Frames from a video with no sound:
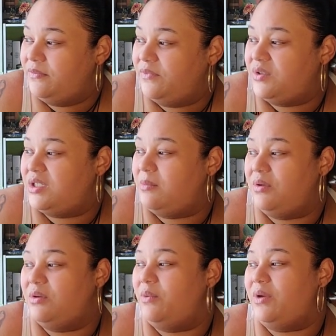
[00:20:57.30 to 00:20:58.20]
For some of
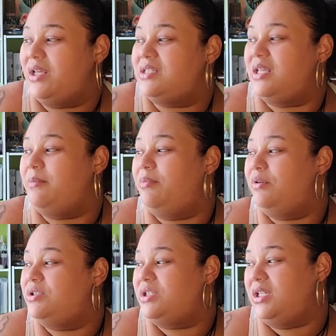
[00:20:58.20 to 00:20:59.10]
you, when I say
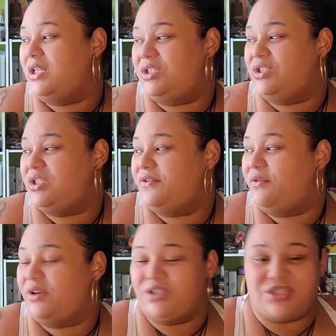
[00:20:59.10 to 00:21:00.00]
bullshit, it's just
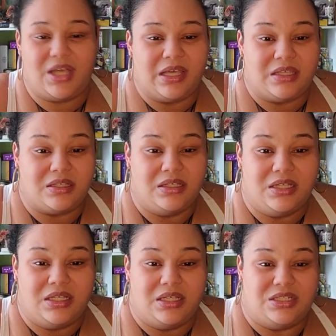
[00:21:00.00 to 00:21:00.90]
for a check.
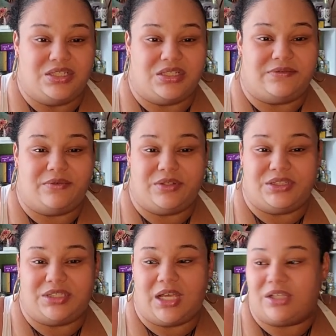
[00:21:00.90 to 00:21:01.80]
It's just for a
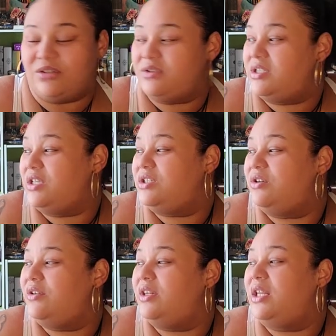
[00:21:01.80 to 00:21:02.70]
check. You'll say
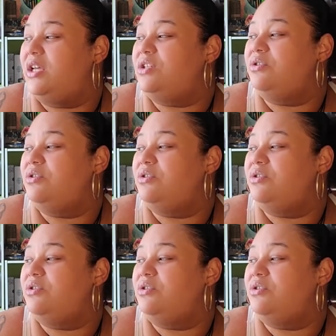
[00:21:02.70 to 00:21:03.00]
certain things.